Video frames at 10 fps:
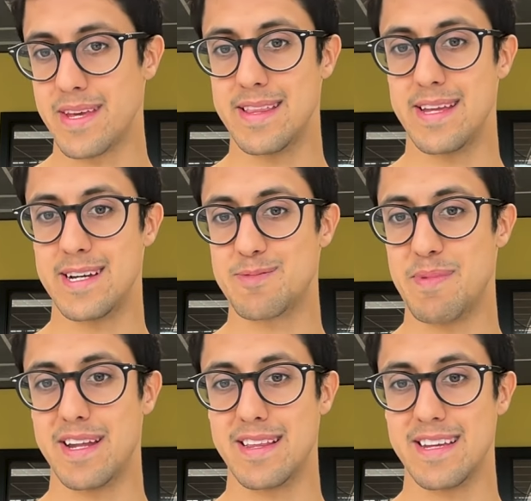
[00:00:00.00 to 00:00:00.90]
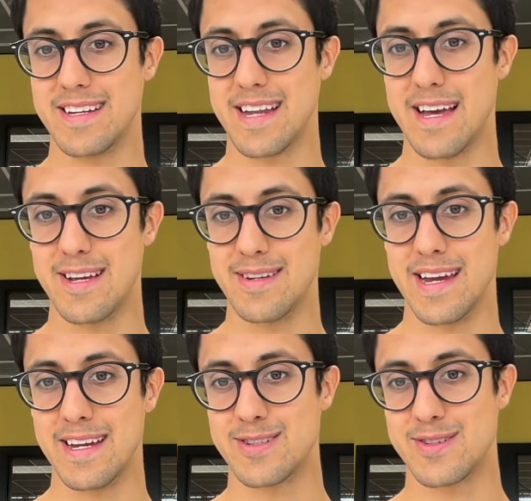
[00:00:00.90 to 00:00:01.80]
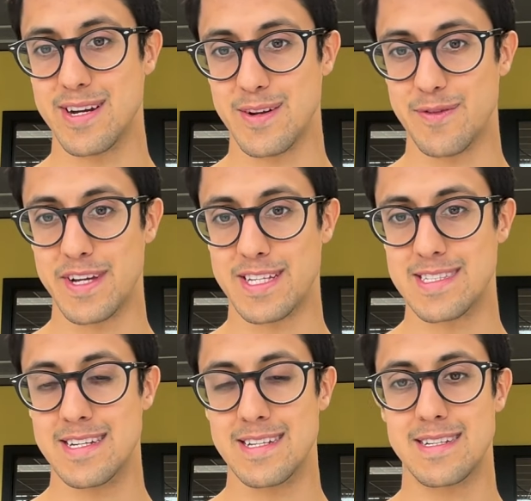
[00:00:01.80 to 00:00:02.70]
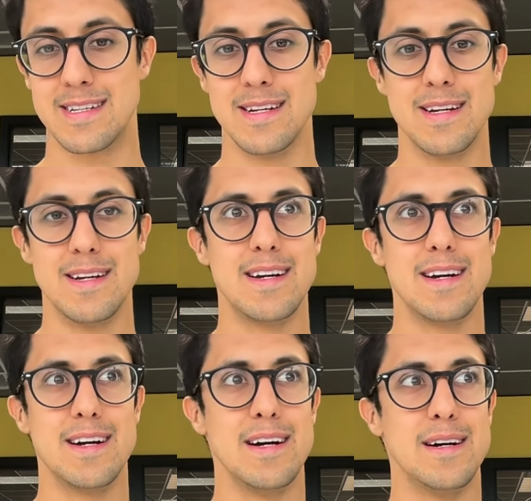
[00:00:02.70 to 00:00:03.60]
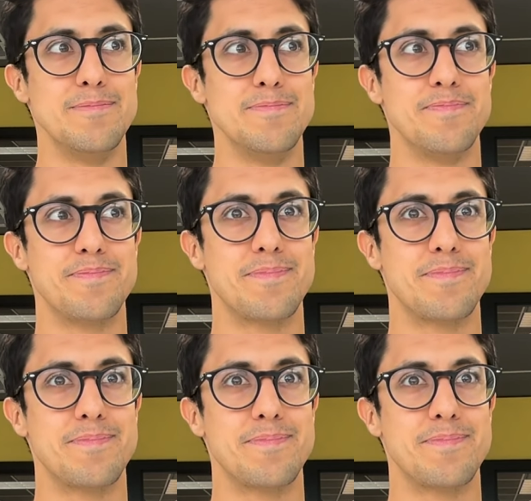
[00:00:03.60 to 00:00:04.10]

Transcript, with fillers: and then us spending the entire night trying to fix it. Um,